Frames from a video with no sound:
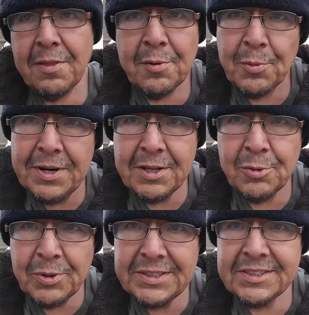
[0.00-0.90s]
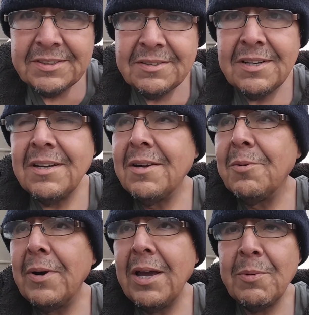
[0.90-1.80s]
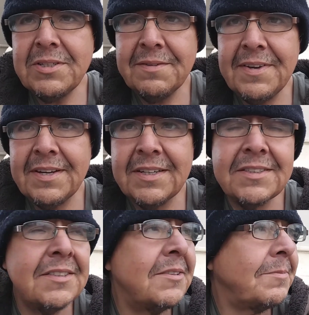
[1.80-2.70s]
the real reason why I went to Vegas.